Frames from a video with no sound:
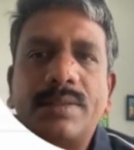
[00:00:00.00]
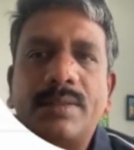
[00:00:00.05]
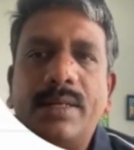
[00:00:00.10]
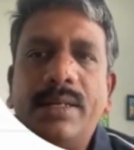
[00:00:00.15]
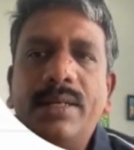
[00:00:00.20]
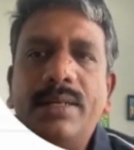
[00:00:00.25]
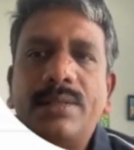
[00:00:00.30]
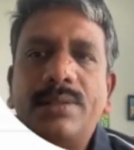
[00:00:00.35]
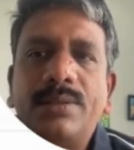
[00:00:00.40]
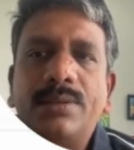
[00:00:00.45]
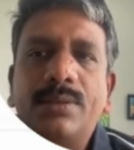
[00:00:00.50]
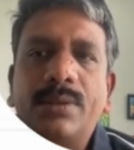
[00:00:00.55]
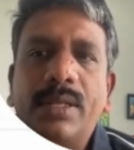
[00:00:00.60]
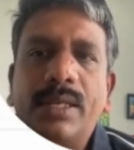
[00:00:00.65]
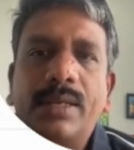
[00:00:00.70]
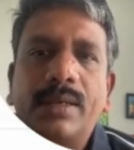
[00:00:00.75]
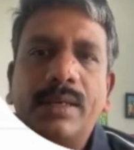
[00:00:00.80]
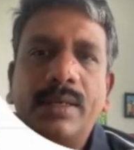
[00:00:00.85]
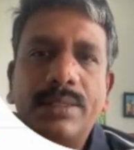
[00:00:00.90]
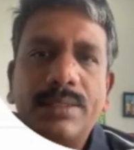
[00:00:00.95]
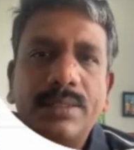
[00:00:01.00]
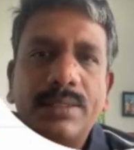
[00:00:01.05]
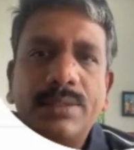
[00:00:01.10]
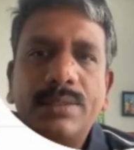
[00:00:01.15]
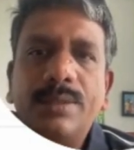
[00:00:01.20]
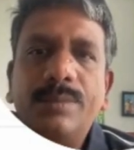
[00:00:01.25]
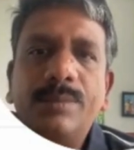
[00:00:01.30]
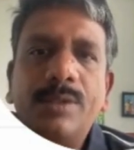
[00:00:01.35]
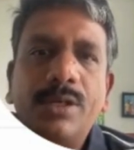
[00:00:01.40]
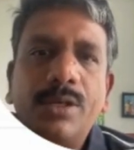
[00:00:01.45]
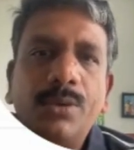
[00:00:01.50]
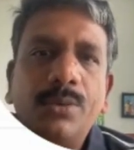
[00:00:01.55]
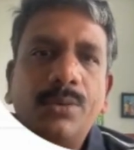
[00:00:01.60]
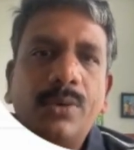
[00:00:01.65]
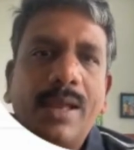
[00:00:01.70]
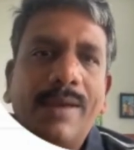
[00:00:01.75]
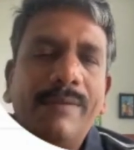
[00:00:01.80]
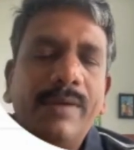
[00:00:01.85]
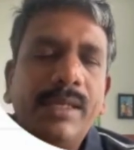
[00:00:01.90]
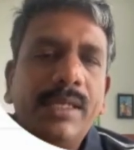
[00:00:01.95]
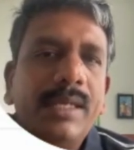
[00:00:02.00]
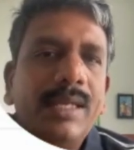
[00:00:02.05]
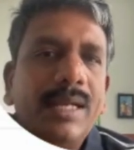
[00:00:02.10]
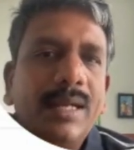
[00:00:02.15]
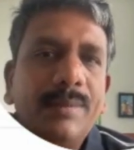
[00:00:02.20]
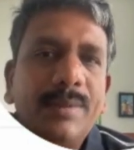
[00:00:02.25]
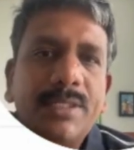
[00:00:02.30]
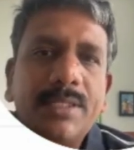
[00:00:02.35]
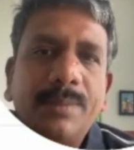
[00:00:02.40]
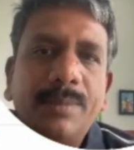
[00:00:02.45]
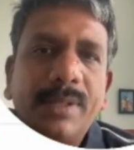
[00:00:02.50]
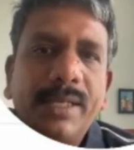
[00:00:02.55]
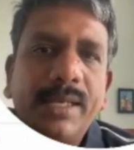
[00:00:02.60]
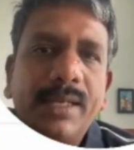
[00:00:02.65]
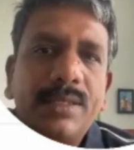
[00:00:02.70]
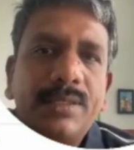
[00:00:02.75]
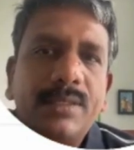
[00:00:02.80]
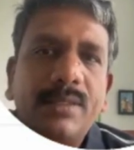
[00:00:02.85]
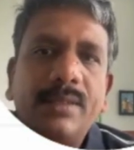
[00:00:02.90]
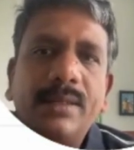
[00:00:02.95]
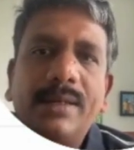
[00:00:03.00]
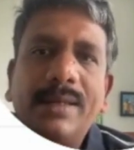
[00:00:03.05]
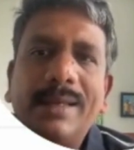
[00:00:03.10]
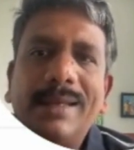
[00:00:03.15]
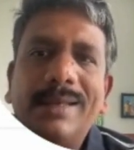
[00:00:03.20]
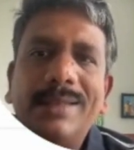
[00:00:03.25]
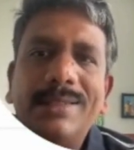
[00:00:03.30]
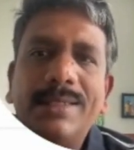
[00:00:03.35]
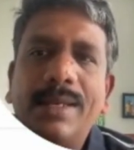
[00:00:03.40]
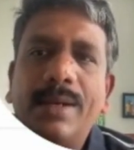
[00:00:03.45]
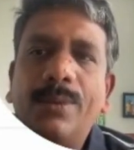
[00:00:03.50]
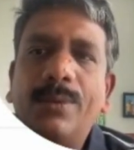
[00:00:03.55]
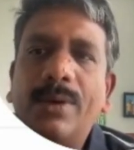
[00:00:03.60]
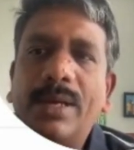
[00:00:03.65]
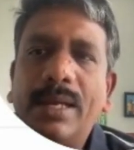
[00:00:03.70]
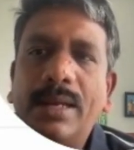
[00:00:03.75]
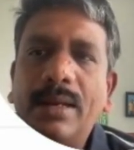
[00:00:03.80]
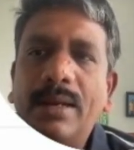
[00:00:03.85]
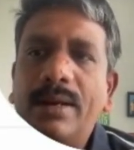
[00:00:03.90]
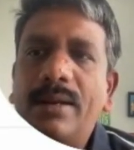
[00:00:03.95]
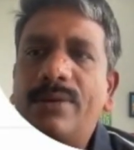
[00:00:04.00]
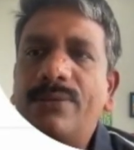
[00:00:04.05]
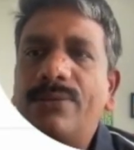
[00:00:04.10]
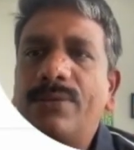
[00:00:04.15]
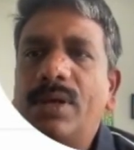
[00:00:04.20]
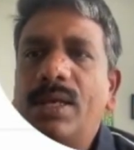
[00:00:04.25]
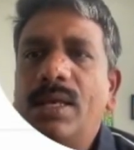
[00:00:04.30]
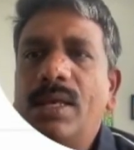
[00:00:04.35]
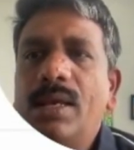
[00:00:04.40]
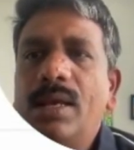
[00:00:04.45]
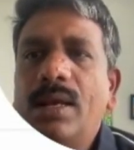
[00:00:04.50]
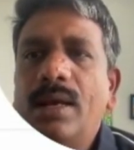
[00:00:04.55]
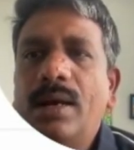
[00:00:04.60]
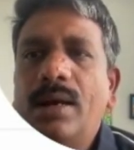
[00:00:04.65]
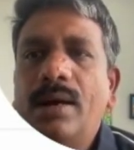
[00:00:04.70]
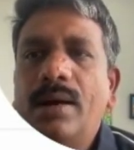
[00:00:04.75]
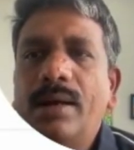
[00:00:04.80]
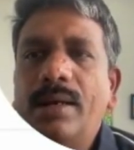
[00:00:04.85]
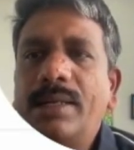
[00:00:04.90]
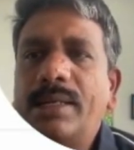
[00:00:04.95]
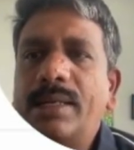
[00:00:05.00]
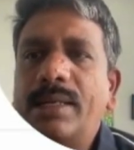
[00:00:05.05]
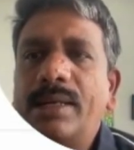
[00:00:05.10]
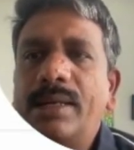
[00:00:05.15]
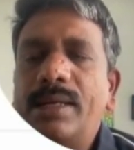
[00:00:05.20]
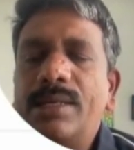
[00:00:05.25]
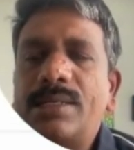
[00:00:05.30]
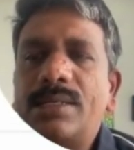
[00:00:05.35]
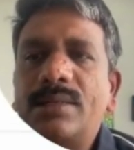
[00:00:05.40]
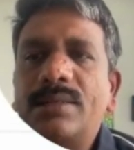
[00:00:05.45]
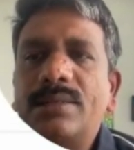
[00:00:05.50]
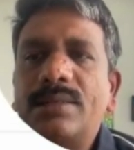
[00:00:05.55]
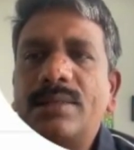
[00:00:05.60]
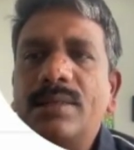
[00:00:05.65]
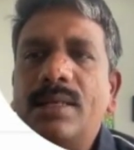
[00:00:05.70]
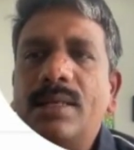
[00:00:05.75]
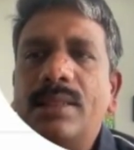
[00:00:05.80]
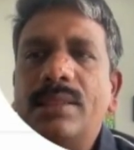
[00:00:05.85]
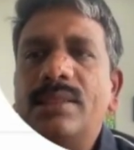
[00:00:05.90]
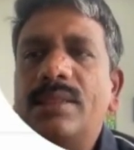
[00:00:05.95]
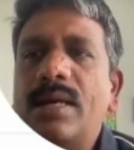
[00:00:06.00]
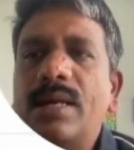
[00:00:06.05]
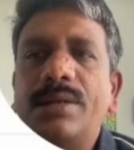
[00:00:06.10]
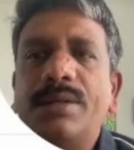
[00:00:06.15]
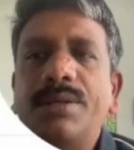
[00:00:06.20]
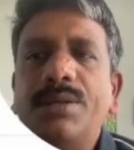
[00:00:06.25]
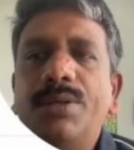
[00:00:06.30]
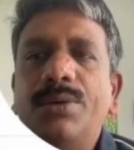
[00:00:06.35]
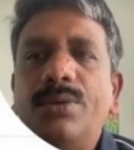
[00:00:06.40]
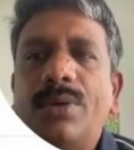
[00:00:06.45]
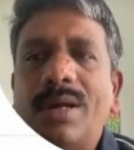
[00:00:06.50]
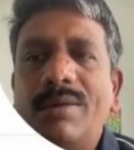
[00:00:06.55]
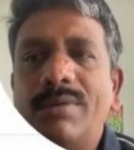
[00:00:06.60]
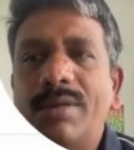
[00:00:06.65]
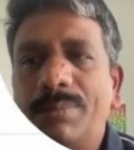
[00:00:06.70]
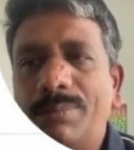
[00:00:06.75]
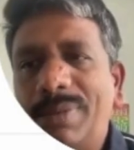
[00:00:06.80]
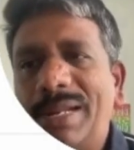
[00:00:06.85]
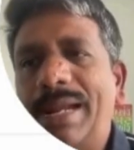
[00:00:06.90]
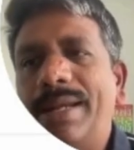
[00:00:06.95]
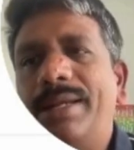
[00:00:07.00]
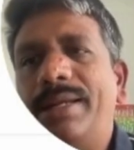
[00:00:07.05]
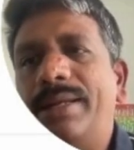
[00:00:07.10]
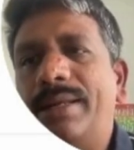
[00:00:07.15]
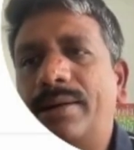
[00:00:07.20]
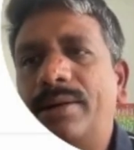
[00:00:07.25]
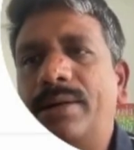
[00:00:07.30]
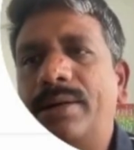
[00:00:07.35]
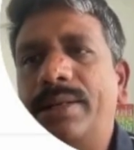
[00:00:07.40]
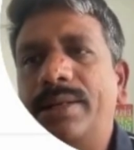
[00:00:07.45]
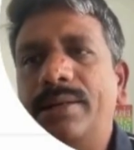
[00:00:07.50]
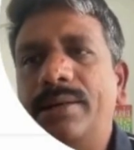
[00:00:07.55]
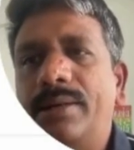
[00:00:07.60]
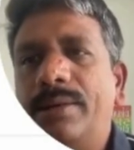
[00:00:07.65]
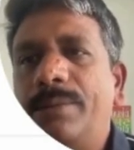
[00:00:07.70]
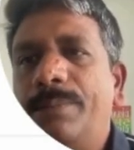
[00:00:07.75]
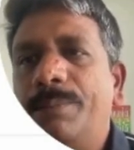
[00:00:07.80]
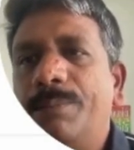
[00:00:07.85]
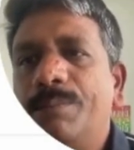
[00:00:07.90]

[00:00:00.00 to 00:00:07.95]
right? So like let's assume that you have an e-commerce application that has hell lot of integrations, then you have to plan it accordingly.